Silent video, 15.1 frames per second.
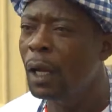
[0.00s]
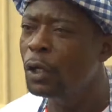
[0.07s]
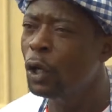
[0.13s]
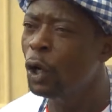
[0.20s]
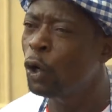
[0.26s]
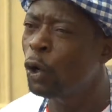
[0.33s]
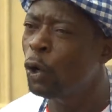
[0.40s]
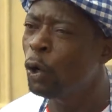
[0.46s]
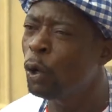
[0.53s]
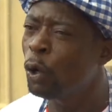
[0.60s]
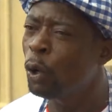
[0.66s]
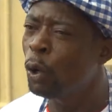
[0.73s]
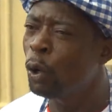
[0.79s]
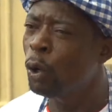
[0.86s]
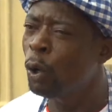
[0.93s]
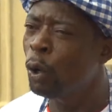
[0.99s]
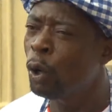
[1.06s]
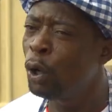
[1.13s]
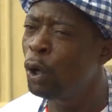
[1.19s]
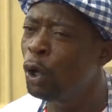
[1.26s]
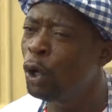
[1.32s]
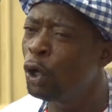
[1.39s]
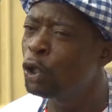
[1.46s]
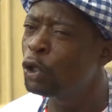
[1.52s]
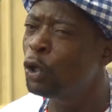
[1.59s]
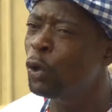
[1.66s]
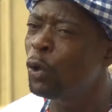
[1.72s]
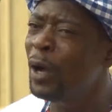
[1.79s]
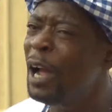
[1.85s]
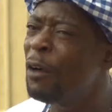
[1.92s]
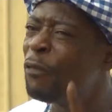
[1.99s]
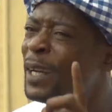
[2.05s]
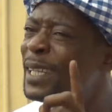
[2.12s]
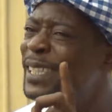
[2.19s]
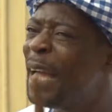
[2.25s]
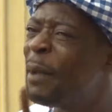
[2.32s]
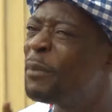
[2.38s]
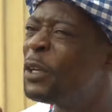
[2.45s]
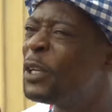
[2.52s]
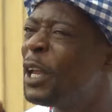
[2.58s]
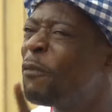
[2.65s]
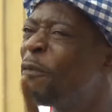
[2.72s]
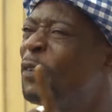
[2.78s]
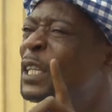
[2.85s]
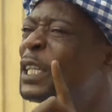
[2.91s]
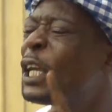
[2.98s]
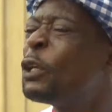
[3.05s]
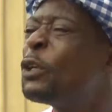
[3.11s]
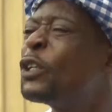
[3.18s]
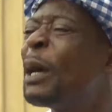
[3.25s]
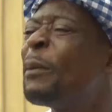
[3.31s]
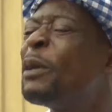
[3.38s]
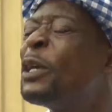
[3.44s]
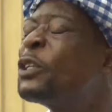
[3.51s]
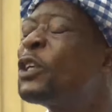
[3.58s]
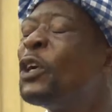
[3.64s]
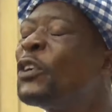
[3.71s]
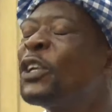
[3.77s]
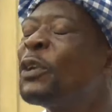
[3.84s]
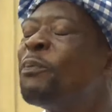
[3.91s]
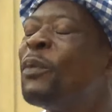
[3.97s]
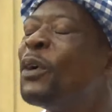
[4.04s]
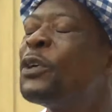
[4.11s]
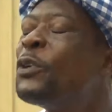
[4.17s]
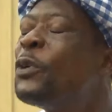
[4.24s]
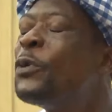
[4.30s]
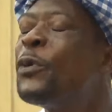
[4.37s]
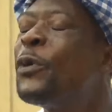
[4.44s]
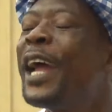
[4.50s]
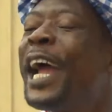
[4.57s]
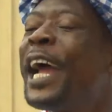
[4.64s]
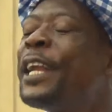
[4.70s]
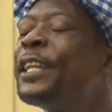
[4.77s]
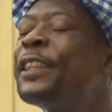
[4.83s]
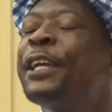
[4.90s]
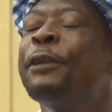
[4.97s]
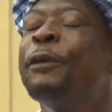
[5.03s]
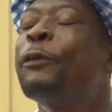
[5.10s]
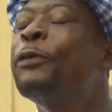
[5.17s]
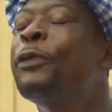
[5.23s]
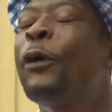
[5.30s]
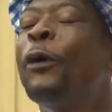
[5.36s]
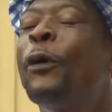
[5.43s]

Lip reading: Sonko, every time you feel say you sabi something, but you don't know anything at